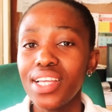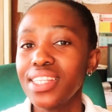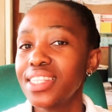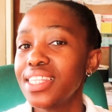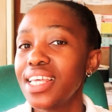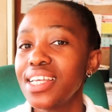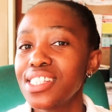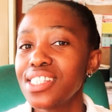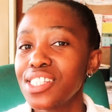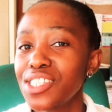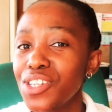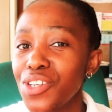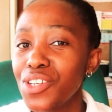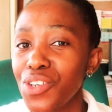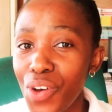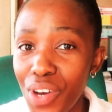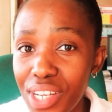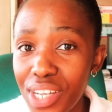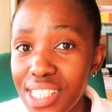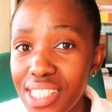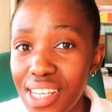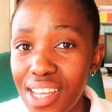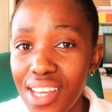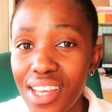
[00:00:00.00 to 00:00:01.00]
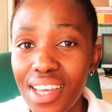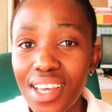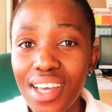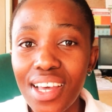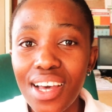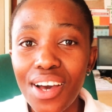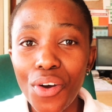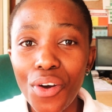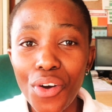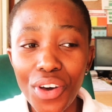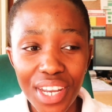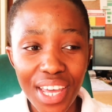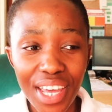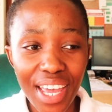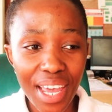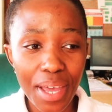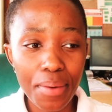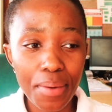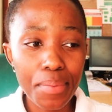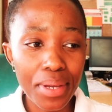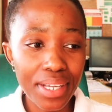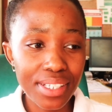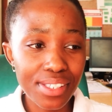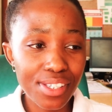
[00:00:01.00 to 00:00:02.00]
that's not gonna
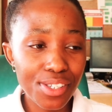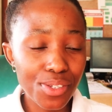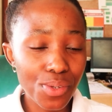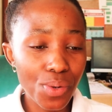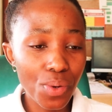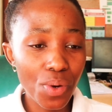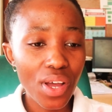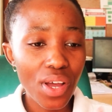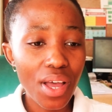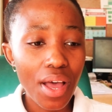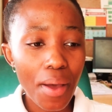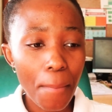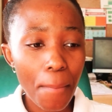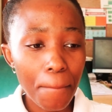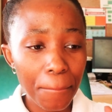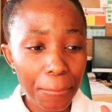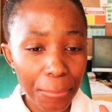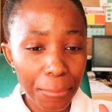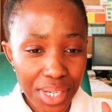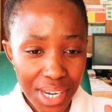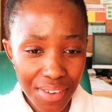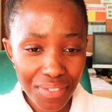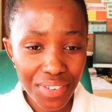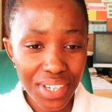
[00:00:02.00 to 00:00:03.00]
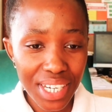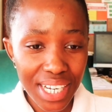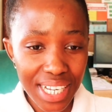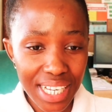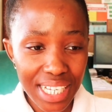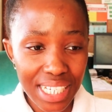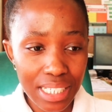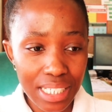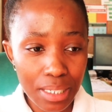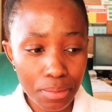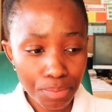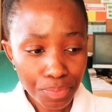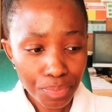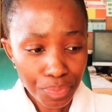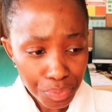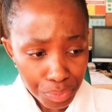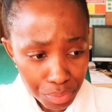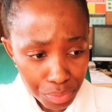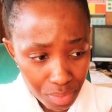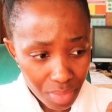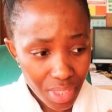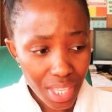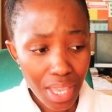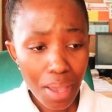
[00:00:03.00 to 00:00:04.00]
happen. So definitely
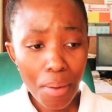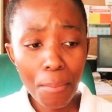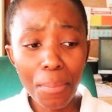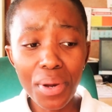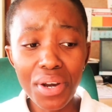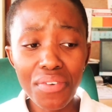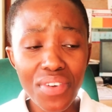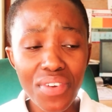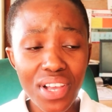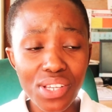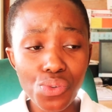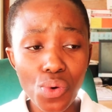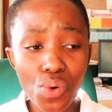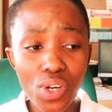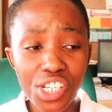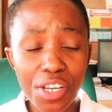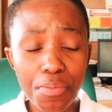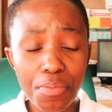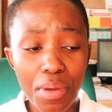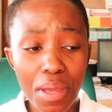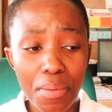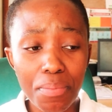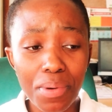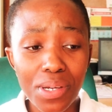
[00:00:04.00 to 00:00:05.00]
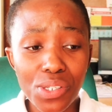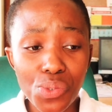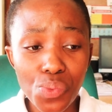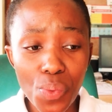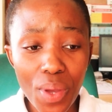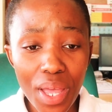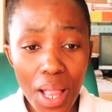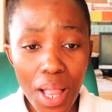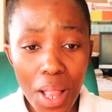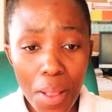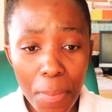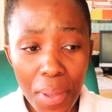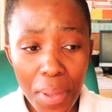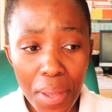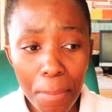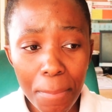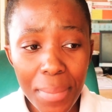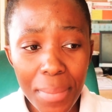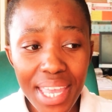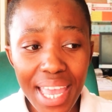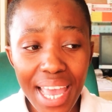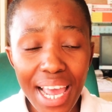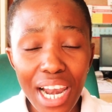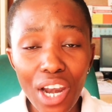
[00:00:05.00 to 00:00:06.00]
previous question papers were helping
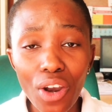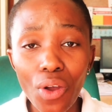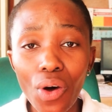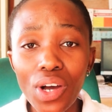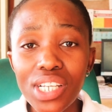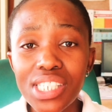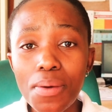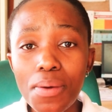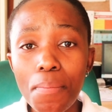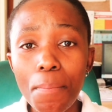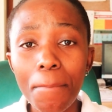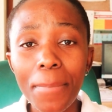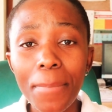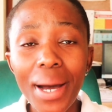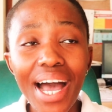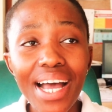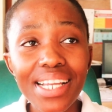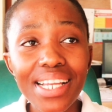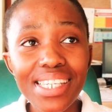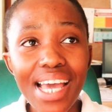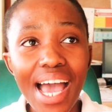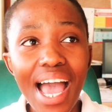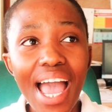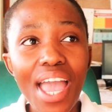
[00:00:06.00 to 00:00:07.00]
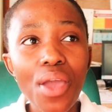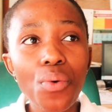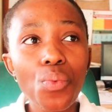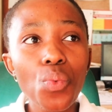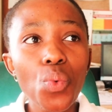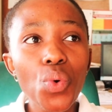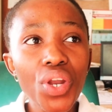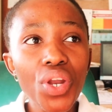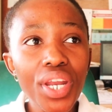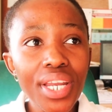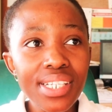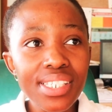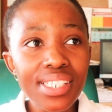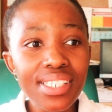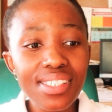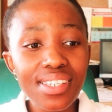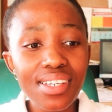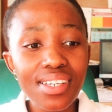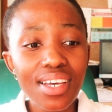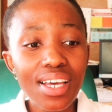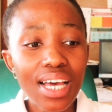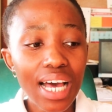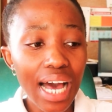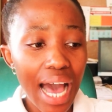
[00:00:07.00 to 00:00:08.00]
me a lot, but I
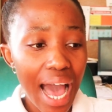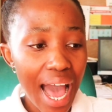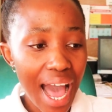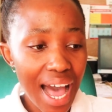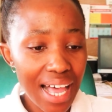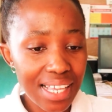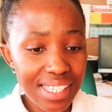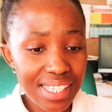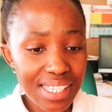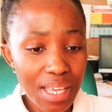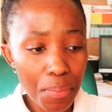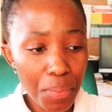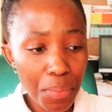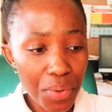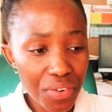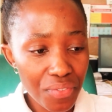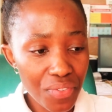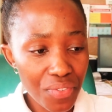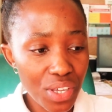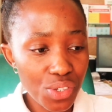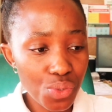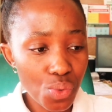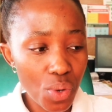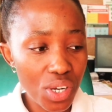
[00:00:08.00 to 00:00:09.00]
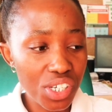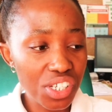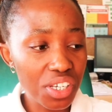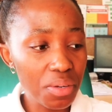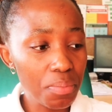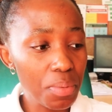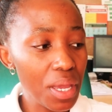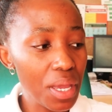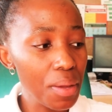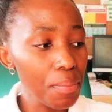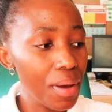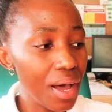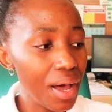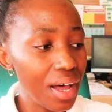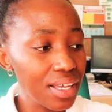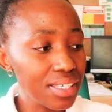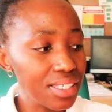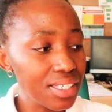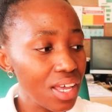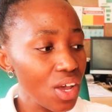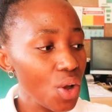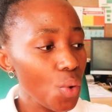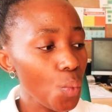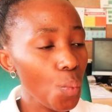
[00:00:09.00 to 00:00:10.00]
wouldn't answer previous question
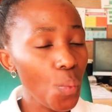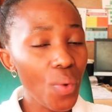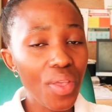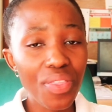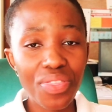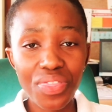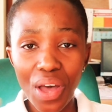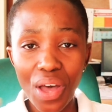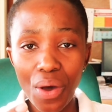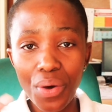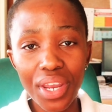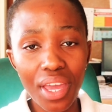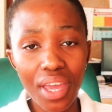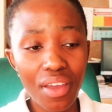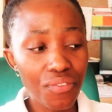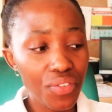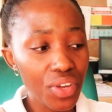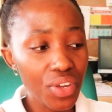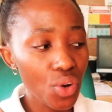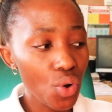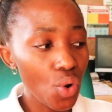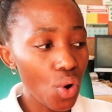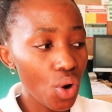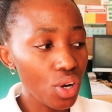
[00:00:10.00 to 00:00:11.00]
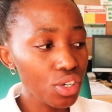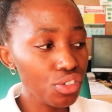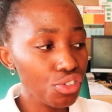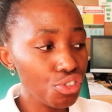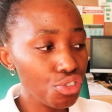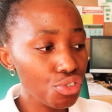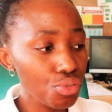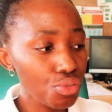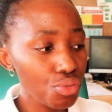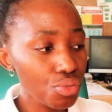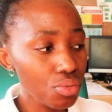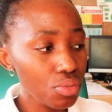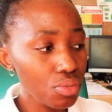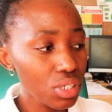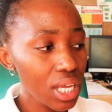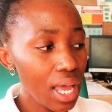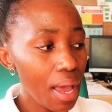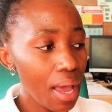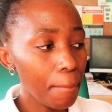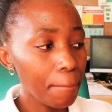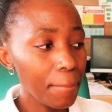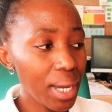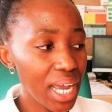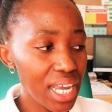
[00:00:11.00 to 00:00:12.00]
papers without having gone to
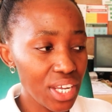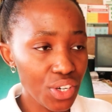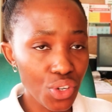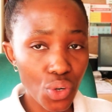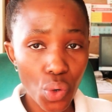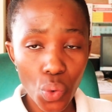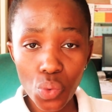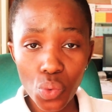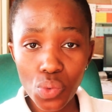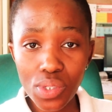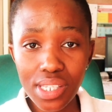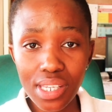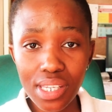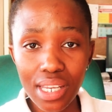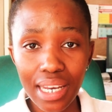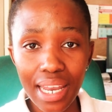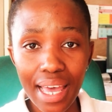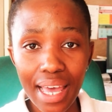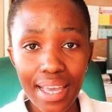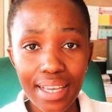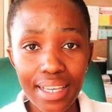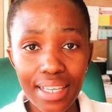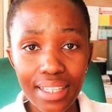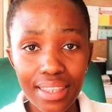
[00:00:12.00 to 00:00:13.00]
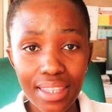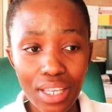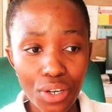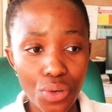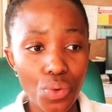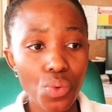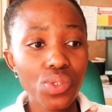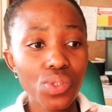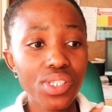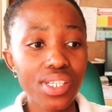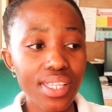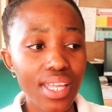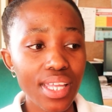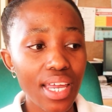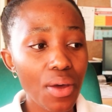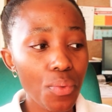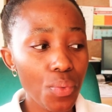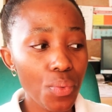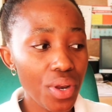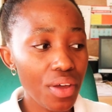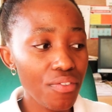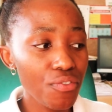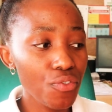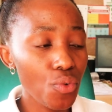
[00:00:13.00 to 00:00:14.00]
my notes, like the notes that I
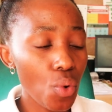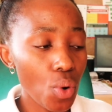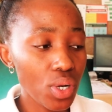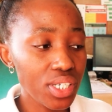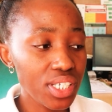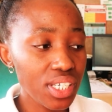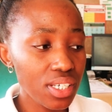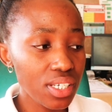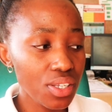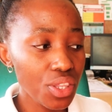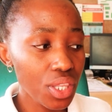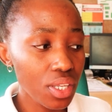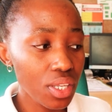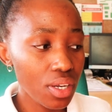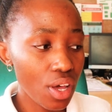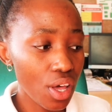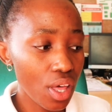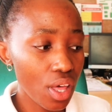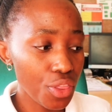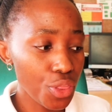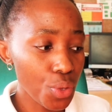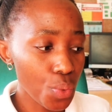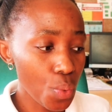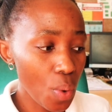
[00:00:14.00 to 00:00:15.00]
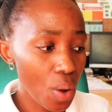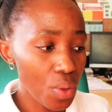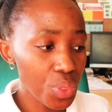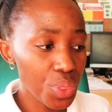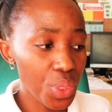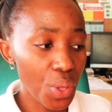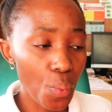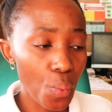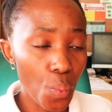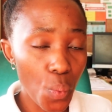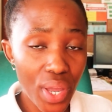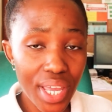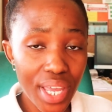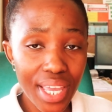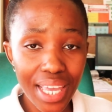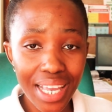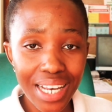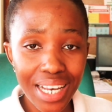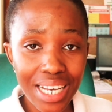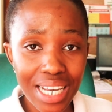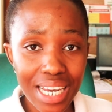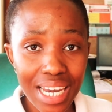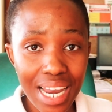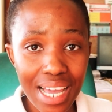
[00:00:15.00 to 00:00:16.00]
would have gotten throughout the week
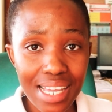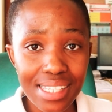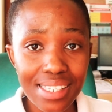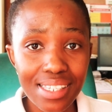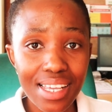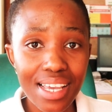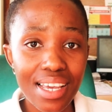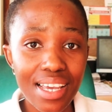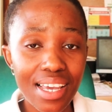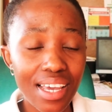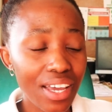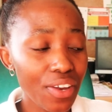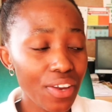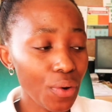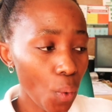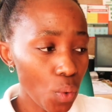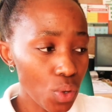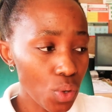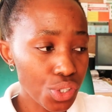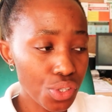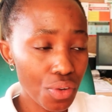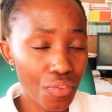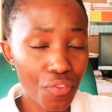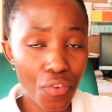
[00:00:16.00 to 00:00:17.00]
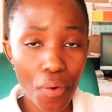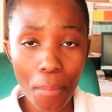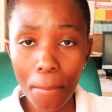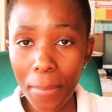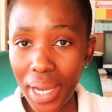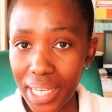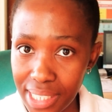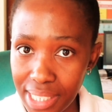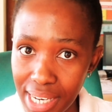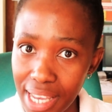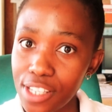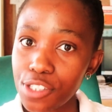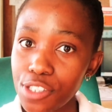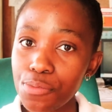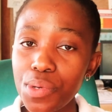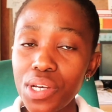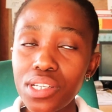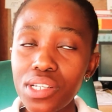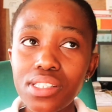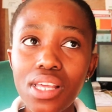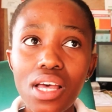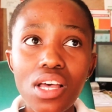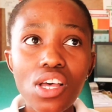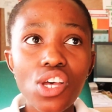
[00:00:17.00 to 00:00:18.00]
in class and also from my
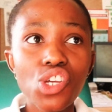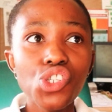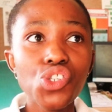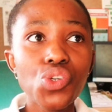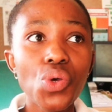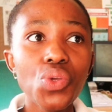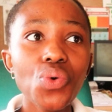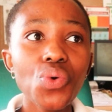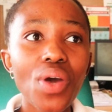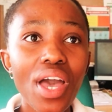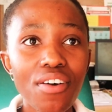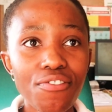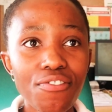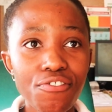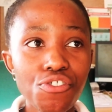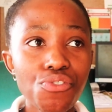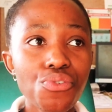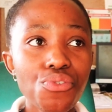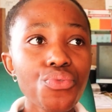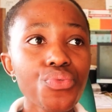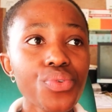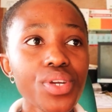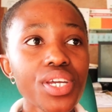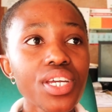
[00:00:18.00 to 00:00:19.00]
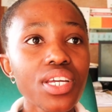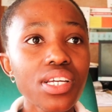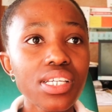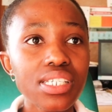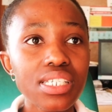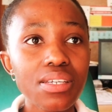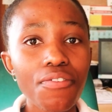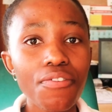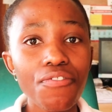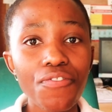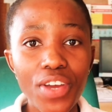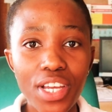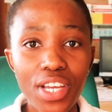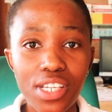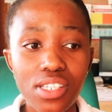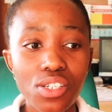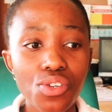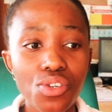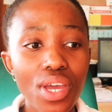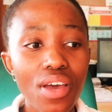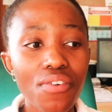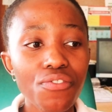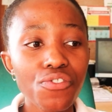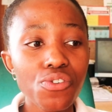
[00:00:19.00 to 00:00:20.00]
textbooks. So you have to read
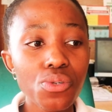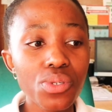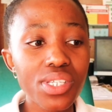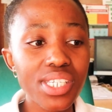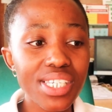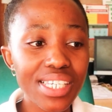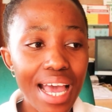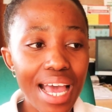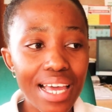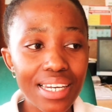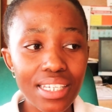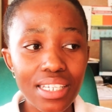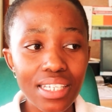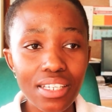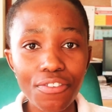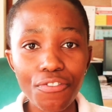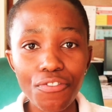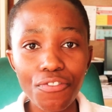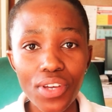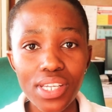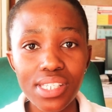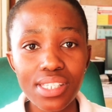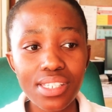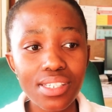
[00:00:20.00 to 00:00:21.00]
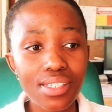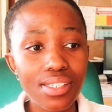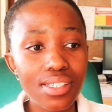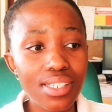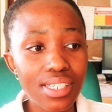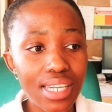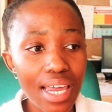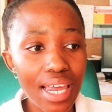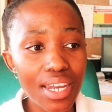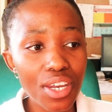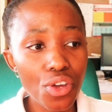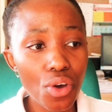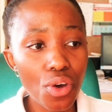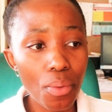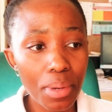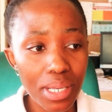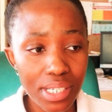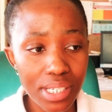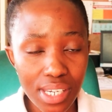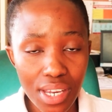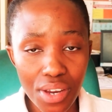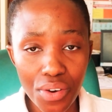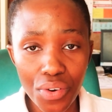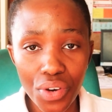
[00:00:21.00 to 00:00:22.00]
first, you have to study first, study your
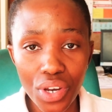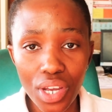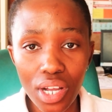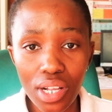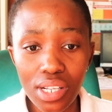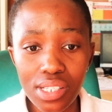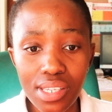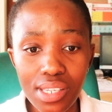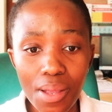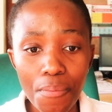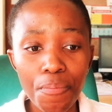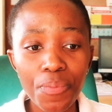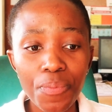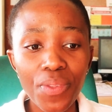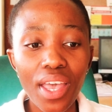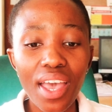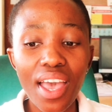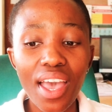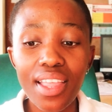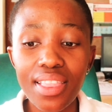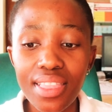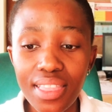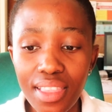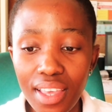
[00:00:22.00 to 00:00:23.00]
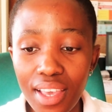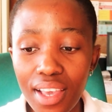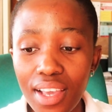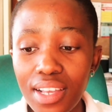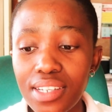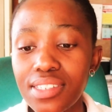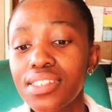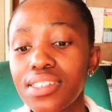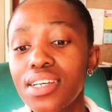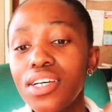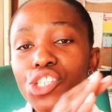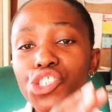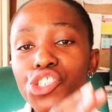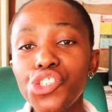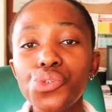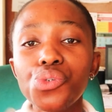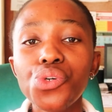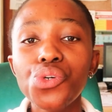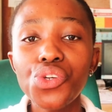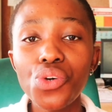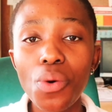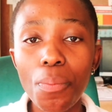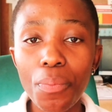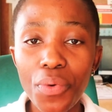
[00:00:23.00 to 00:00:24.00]
materials, and then do
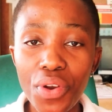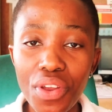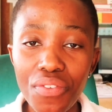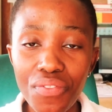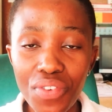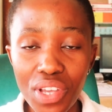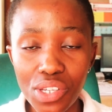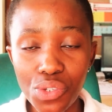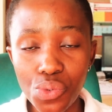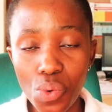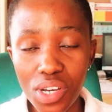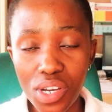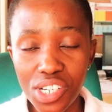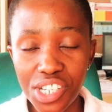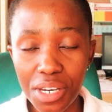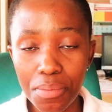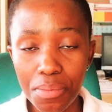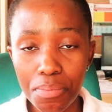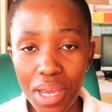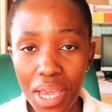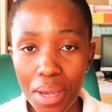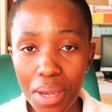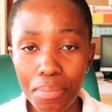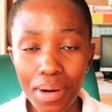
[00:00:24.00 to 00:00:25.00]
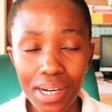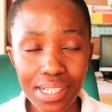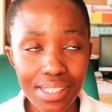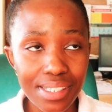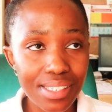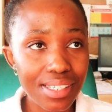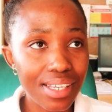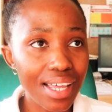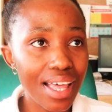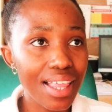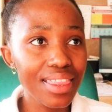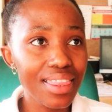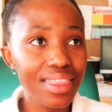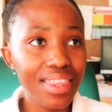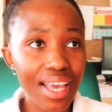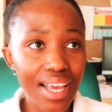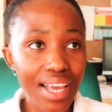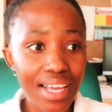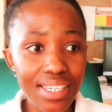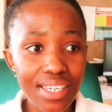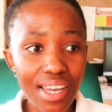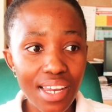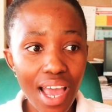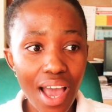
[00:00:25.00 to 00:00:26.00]
your previous question papers.
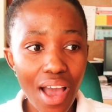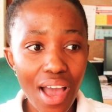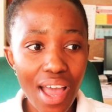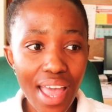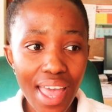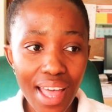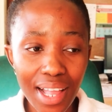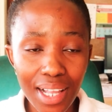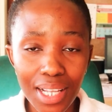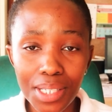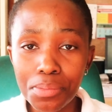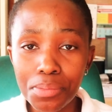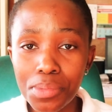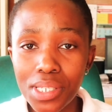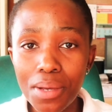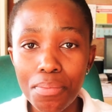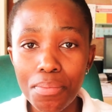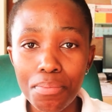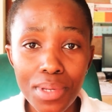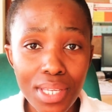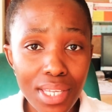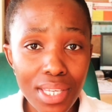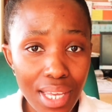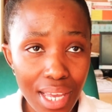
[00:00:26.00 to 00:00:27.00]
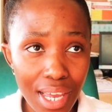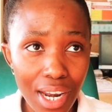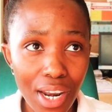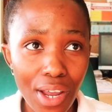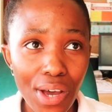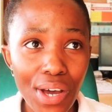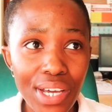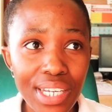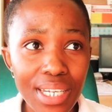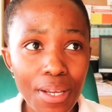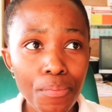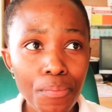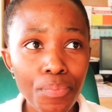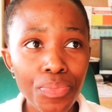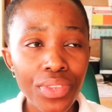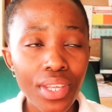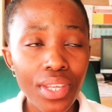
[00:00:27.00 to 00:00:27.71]
That helped me a lot.